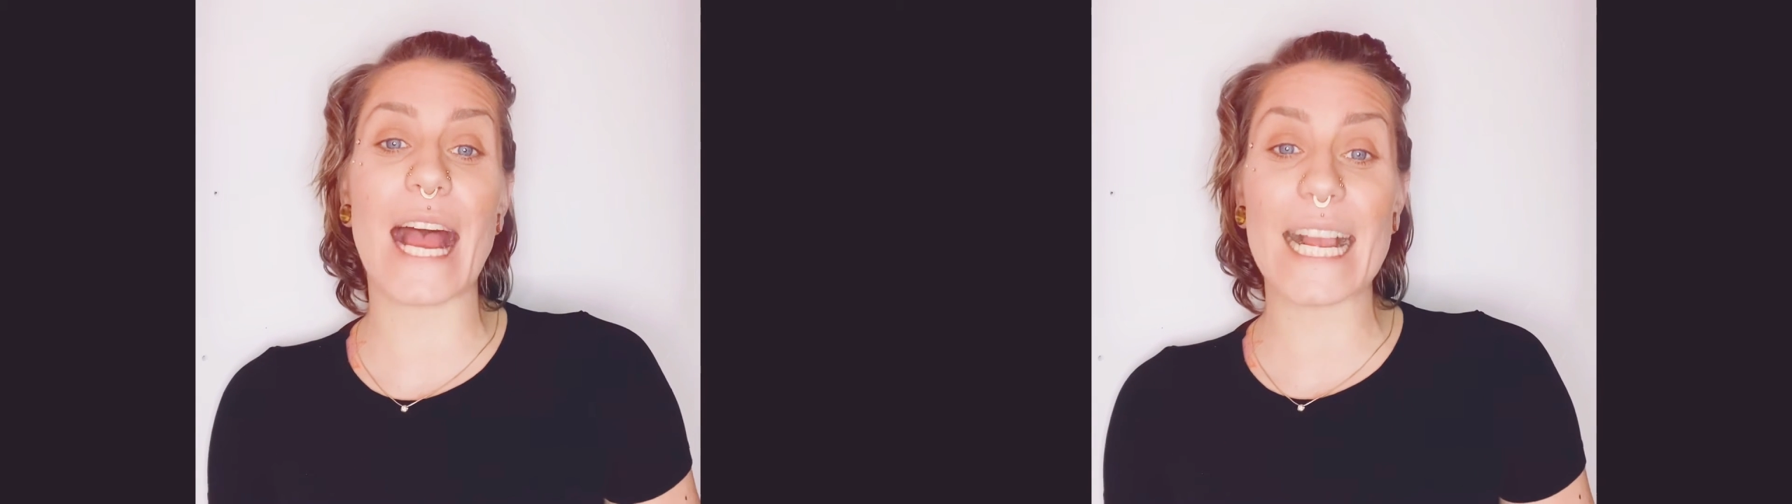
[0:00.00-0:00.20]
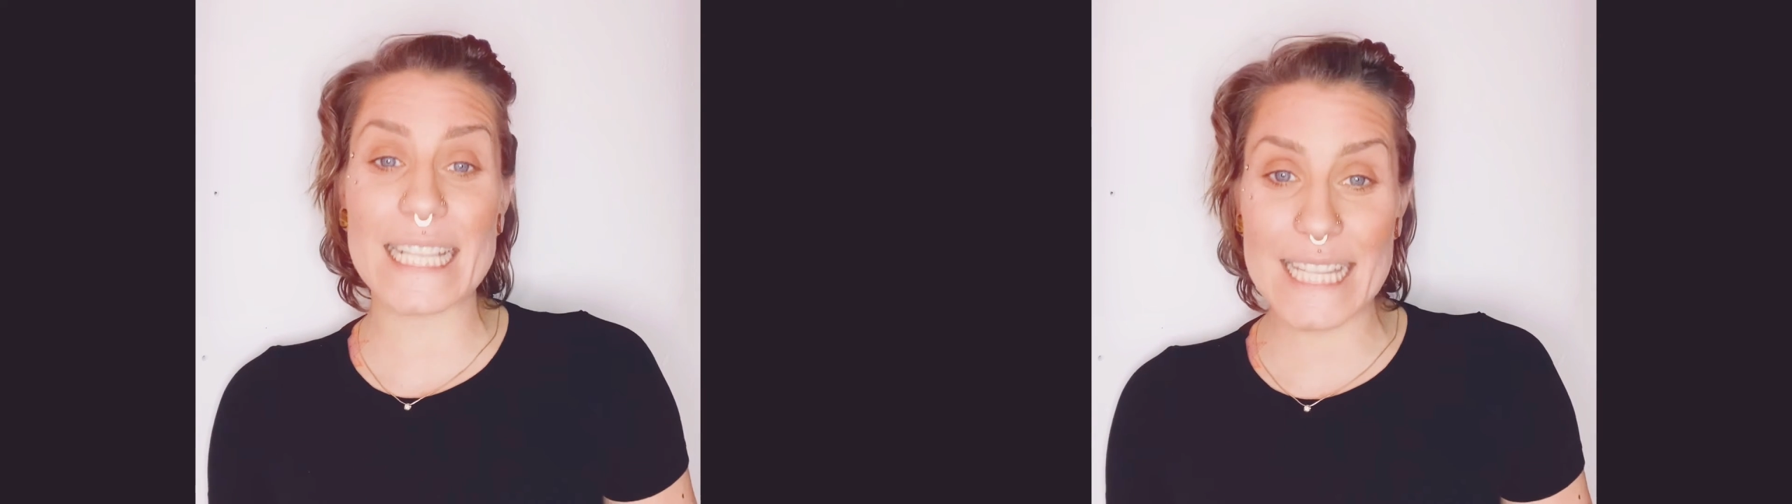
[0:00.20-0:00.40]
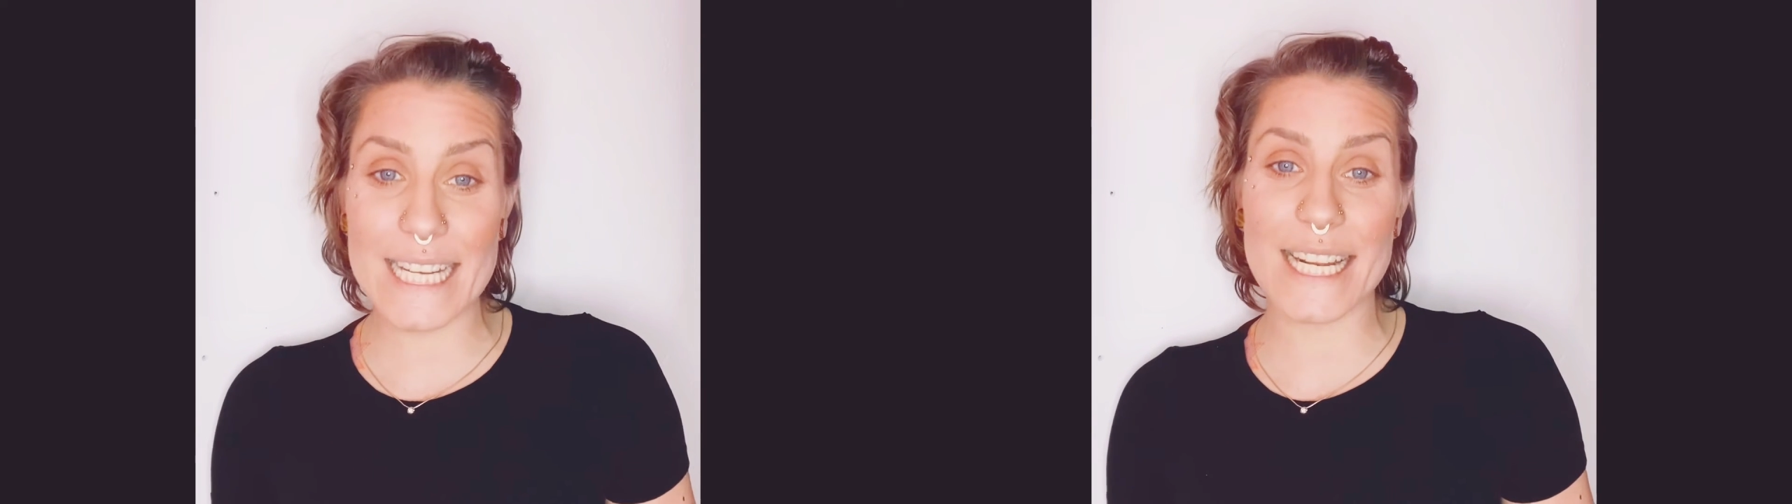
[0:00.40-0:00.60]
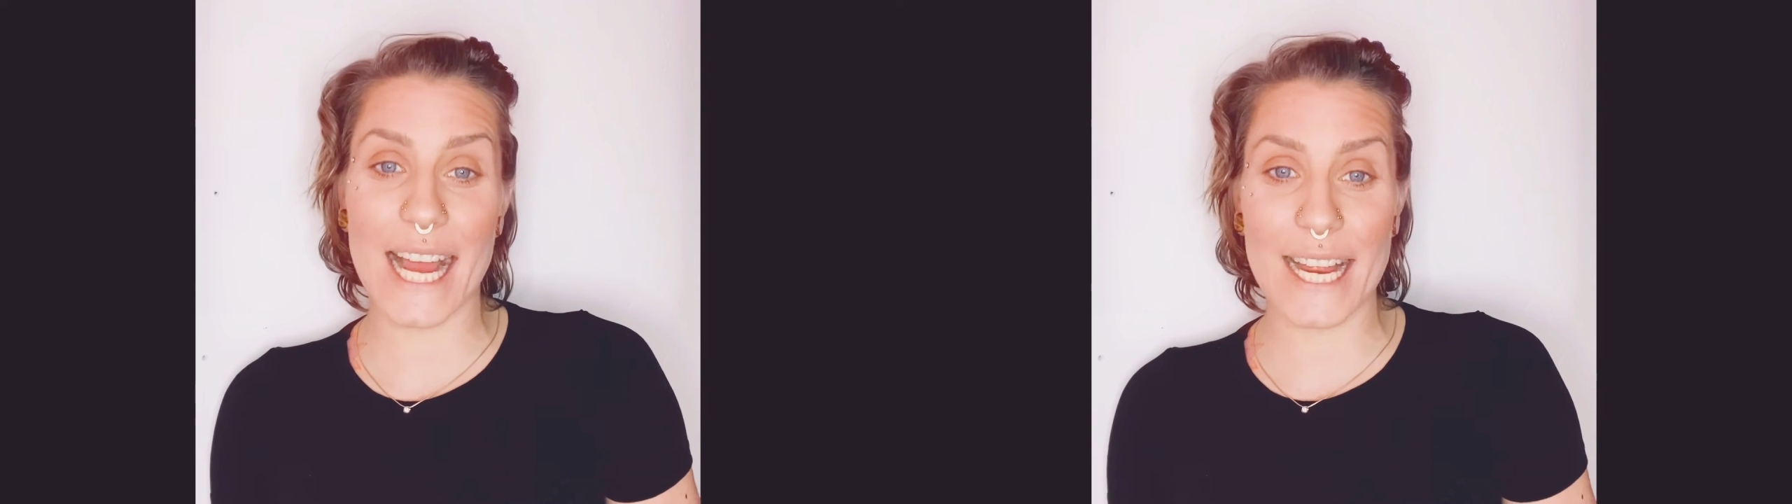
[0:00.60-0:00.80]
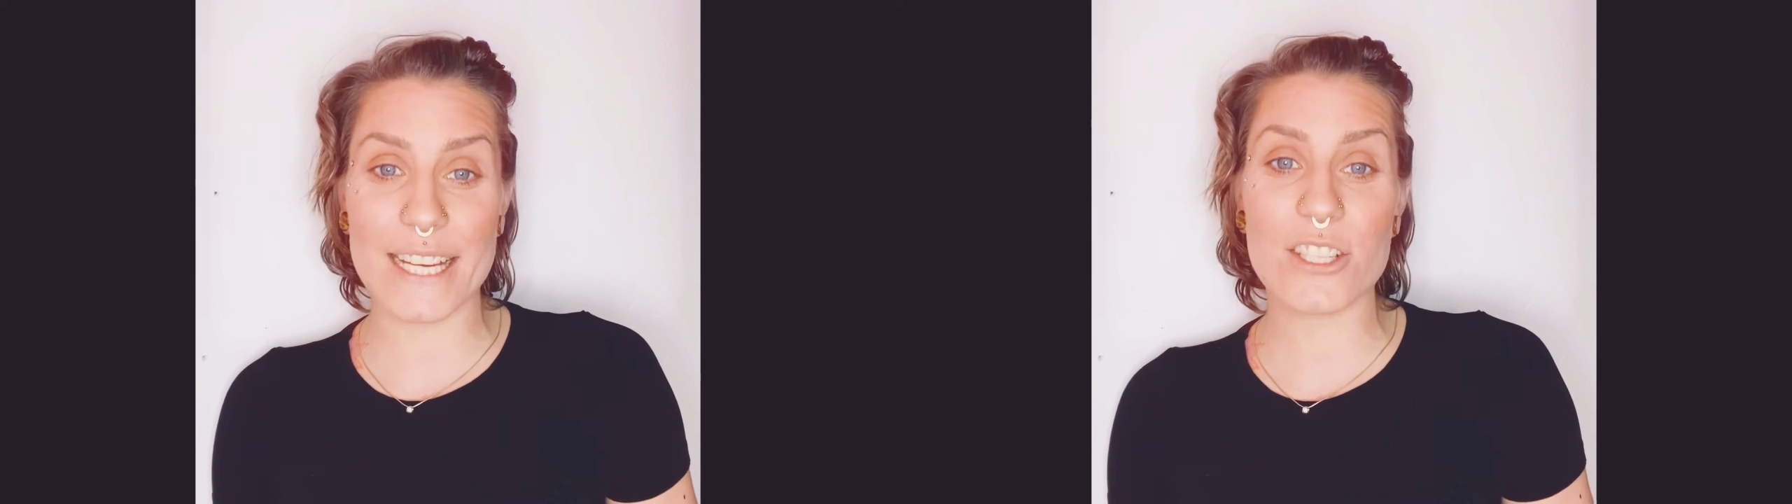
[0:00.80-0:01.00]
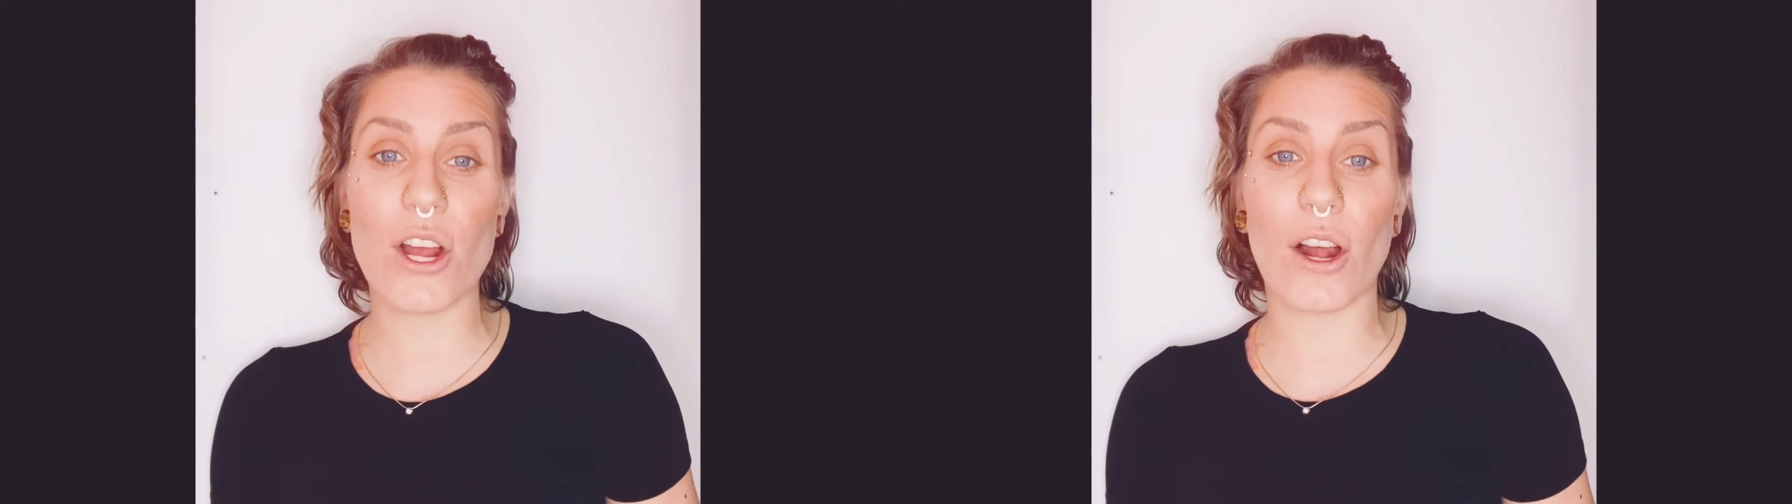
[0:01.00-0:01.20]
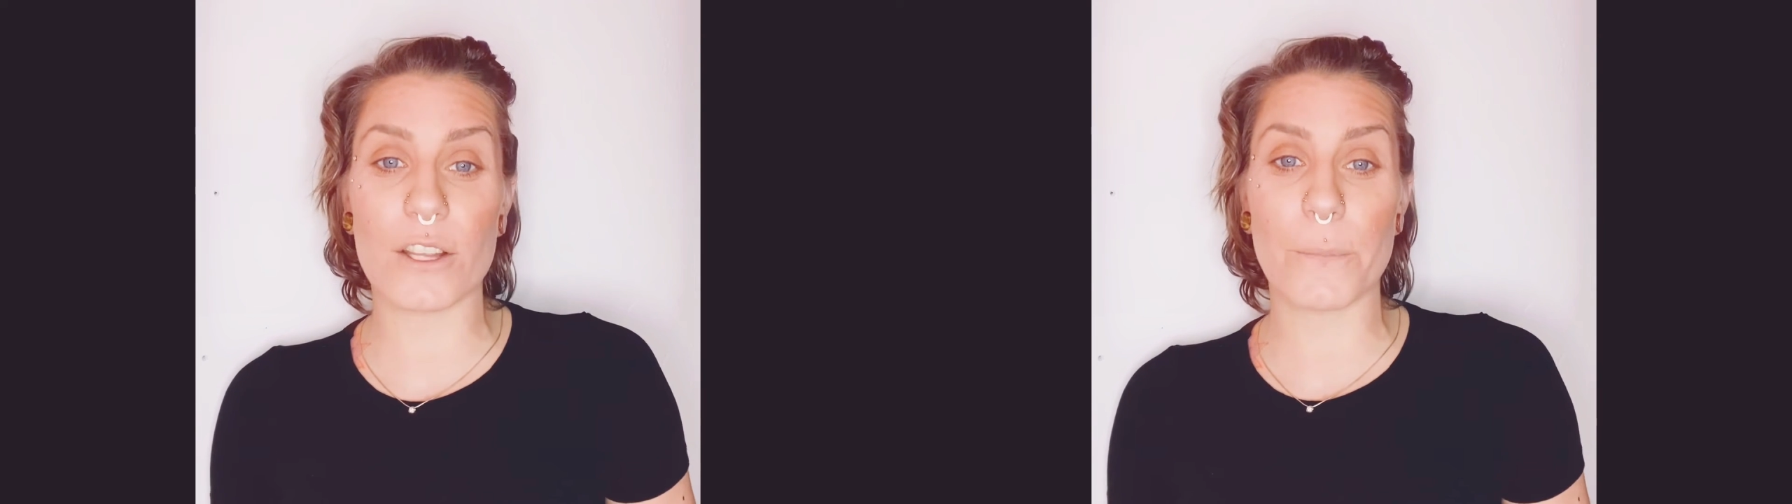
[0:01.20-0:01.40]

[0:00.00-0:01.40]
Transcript: clean ice on the